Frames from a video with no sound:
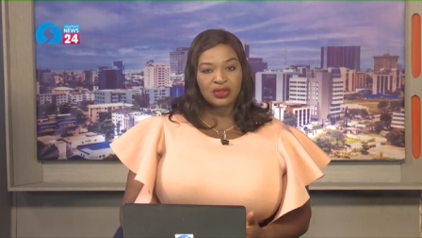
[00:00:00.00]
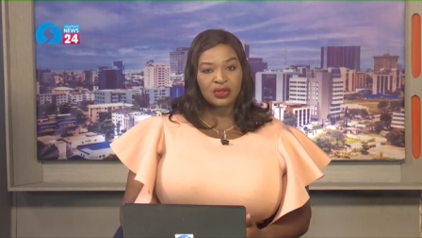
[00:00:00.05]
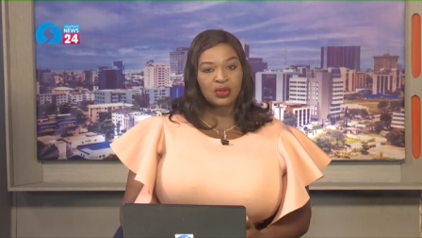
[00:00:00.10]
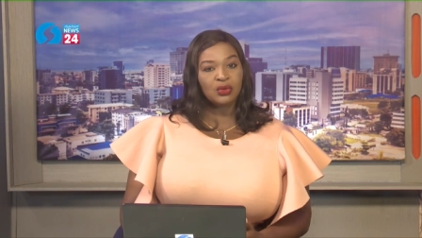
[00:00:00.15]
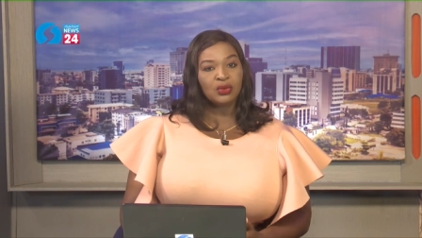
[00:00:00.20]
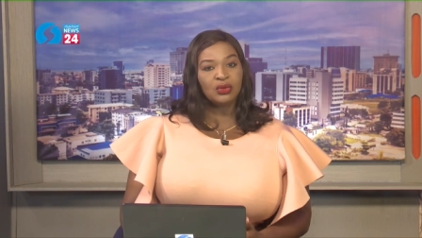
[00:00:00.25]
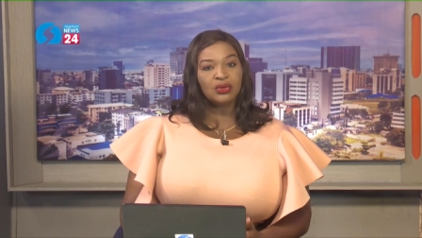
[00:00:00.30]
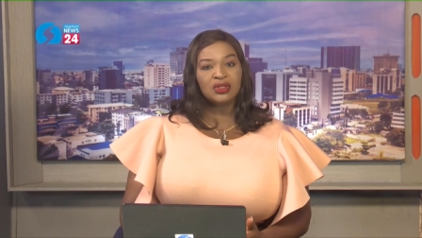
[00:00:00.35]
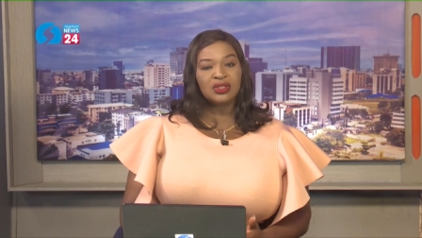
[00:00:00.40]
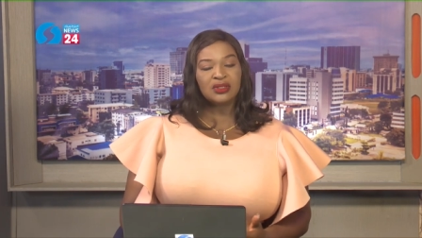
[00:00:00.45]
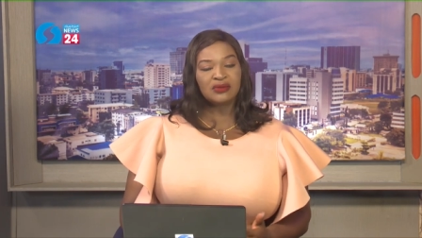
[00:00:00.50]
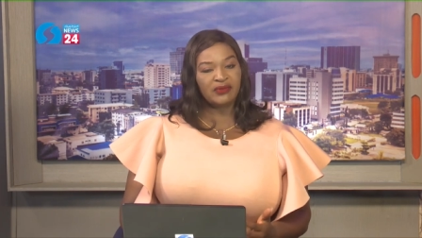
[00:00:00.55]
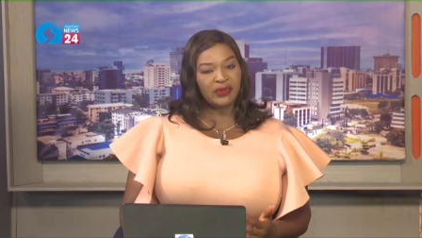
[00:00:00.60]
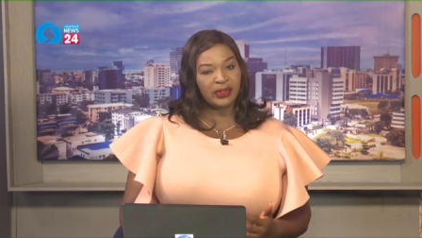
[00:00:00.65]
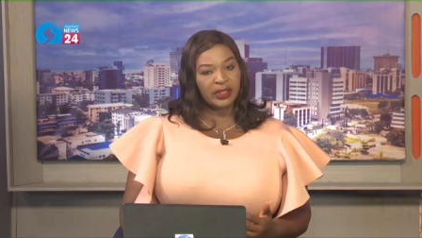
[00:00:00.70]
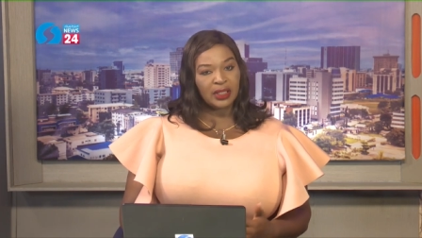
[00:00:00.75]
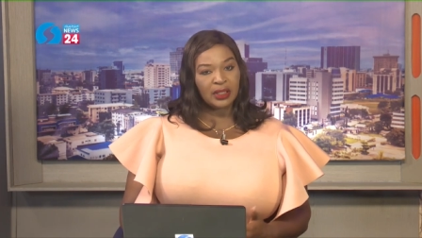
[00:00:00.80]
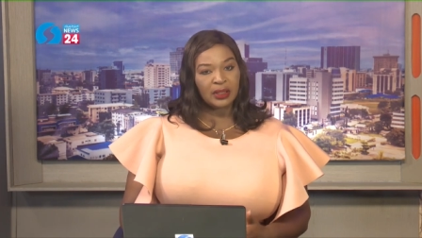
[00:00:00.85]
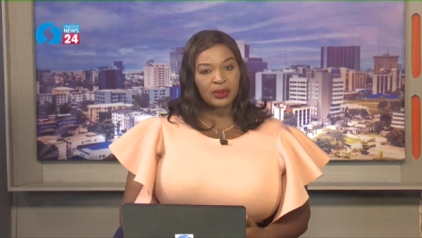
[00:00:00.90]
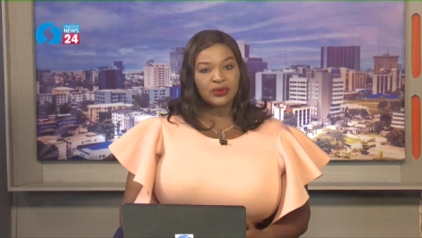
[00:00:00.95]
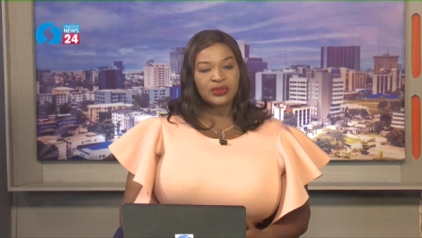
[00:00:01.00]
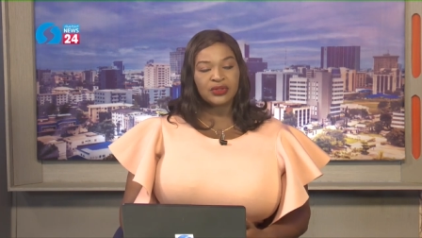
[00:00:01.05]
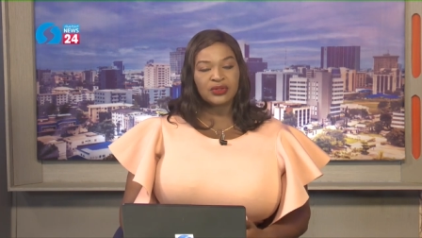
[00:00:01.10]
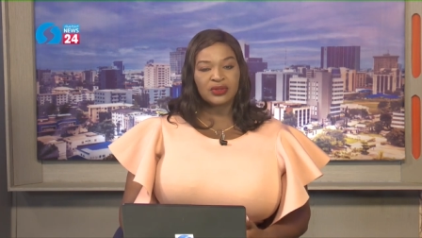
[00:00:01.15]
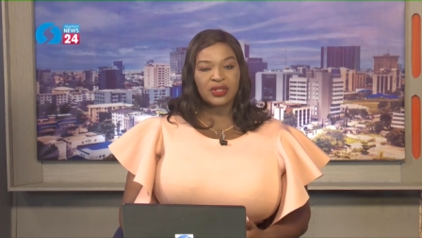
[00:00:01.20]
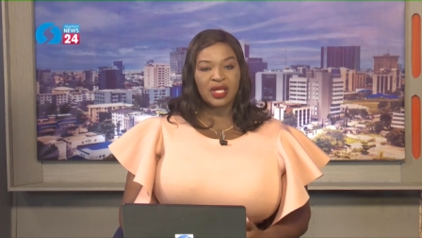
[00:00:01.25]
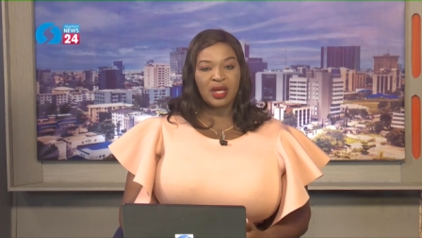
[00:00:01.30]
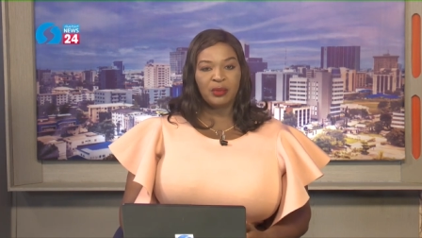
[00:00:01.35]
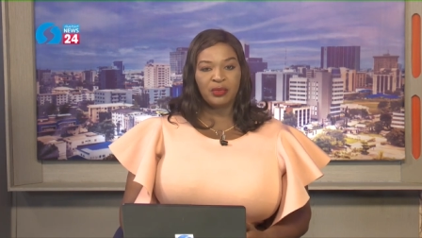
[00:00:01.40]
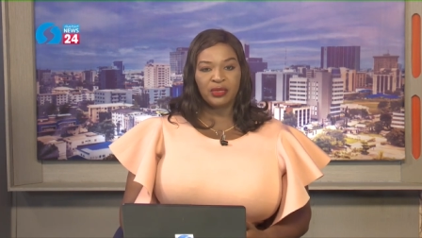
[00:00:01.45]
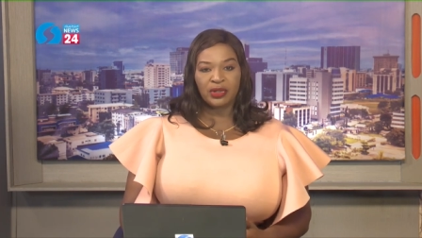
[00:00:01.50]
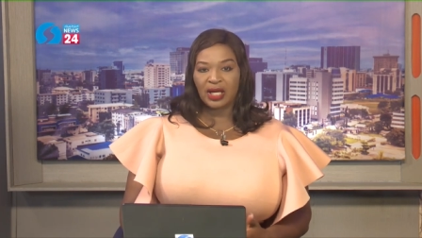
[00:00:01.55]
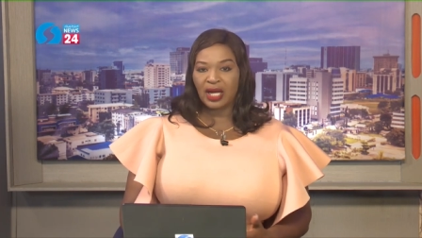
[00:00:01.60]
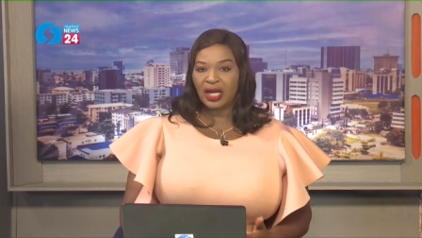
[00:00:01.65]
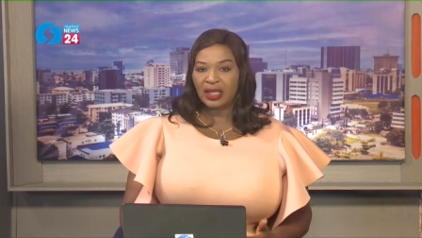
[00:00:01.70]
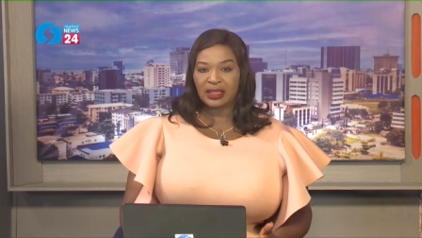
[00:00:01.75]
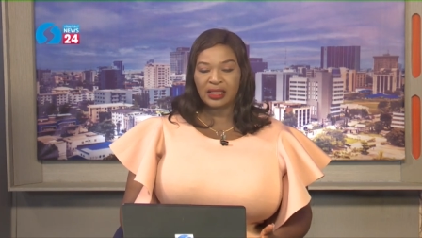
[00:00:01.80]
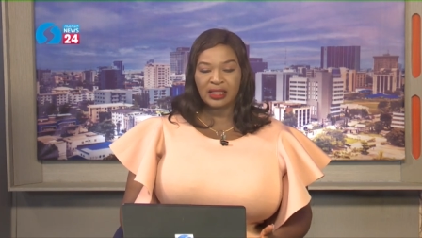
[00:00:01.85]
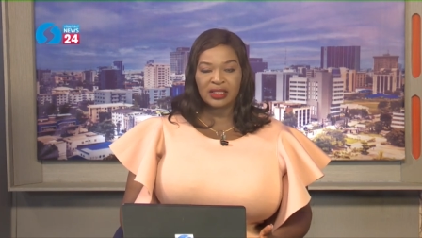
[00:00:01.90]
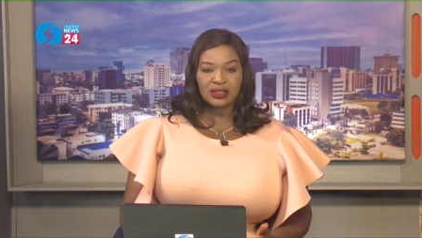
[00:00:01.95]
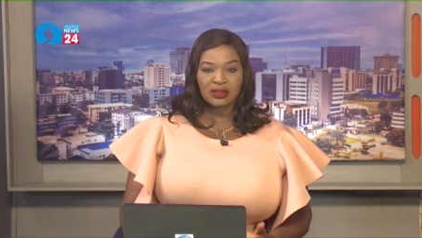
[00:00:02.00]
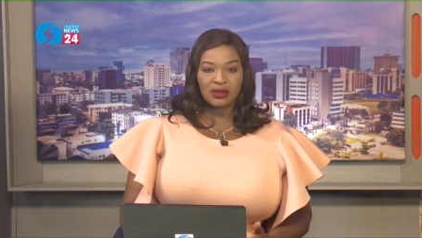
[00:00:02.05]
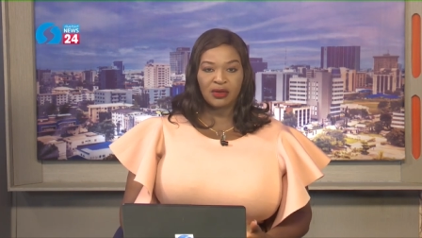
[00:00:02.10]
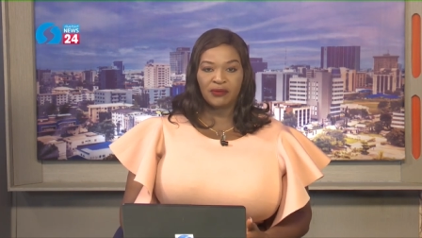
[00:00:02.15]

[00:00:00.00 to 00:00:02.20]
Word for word: schools very close to them, regardless